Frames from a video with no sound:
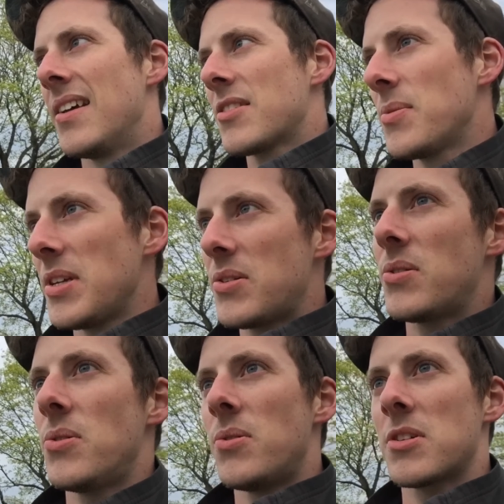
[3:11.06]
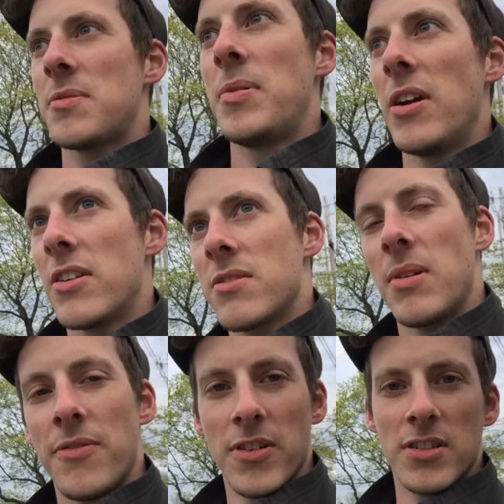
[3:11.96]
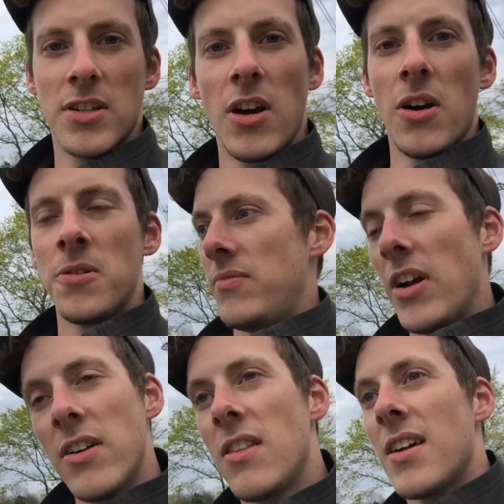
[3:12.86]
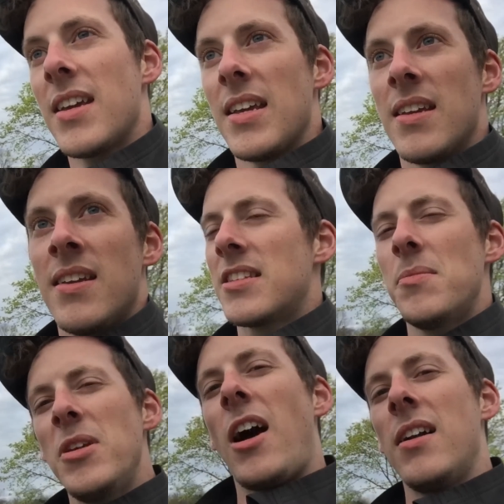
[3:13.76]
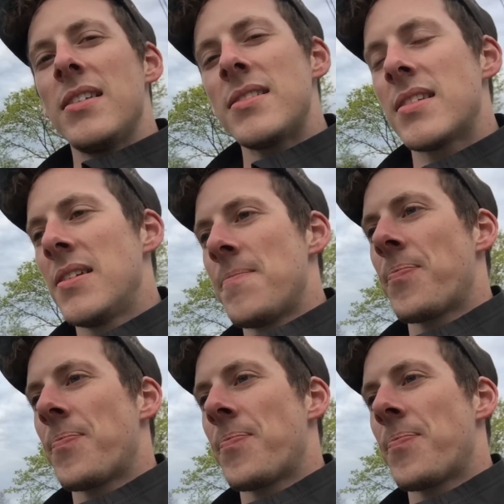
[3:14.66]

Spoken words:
was a really cool experience for my first go. Very lucky. To be honest,